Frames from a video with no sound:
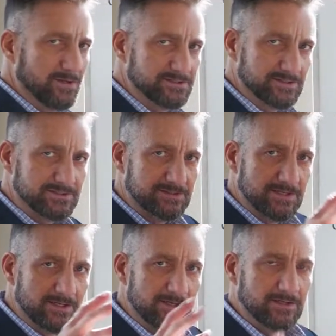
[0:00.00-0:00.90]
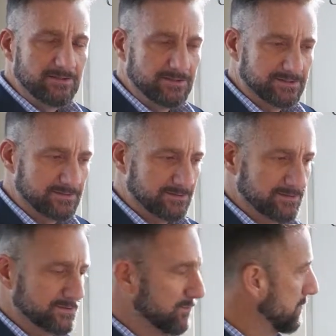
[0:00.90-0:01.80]
as
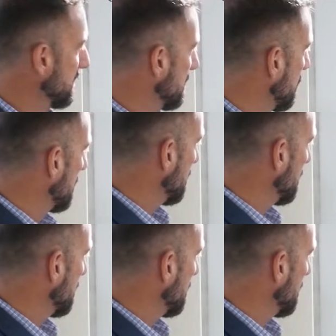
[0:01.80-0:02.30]
this grid where